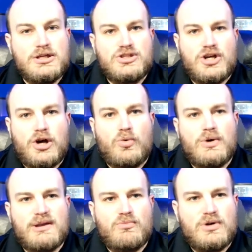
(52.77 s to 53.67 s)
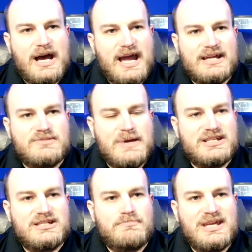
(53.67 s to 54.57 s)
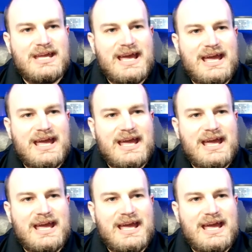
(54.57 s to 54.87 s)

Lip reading: So what I expected to be